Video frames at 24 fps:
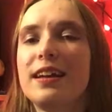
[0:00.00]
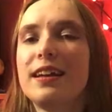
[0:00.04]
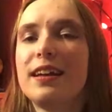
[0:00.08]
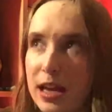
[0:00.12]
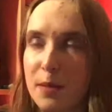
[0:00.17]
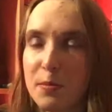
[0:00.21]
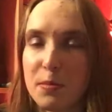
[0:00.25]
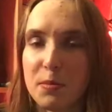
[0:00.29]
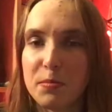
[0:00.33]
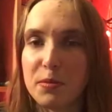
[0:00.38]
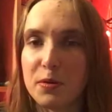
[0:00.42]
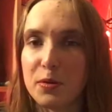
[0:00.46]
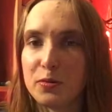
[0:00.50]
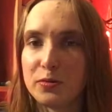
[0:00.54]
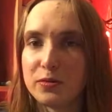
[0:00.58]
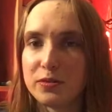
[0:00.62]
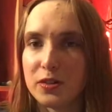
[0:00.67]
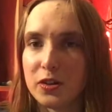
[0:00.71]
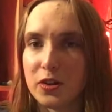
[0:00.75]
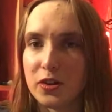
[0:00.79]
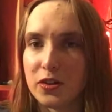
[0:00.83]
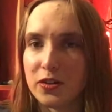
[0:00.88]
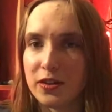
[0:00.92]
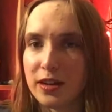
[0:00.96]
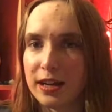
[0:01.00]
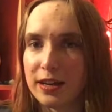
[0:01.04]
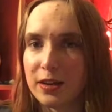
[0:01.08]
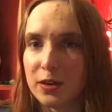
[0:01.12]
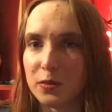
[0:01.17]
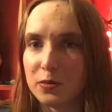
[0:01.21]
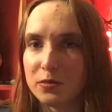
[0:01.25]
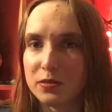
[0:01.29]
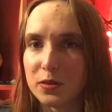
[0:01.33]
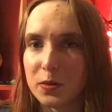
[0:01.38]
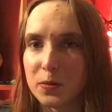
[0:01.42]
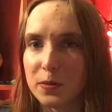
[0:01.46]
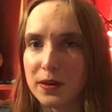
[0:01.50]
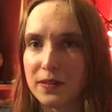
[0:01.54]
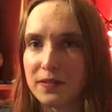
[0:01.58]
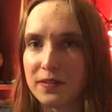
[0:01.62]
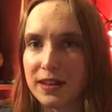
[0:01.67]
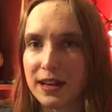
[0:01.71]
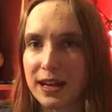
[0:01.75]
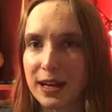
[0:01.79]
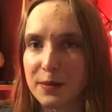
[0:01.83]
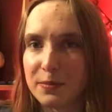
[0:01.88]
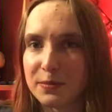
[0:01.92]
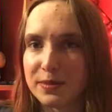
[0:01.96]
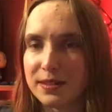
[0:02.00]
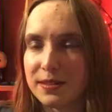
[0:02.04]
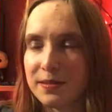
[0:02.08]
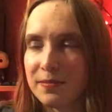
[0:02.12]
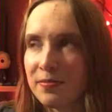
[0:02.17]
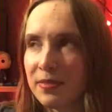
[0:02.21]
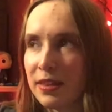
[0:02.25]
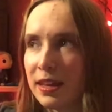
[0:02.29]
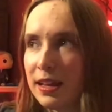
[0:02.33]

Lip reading: And I'm a bones nerd. I know so many of the names.